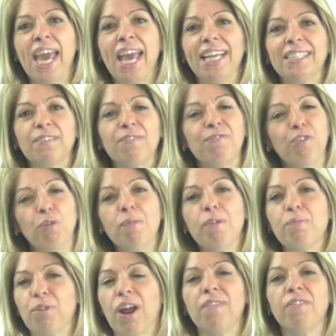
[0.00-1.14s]
It's a form
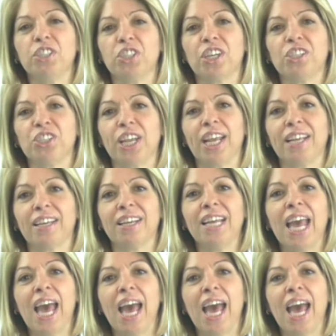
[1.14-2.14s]
of private judging,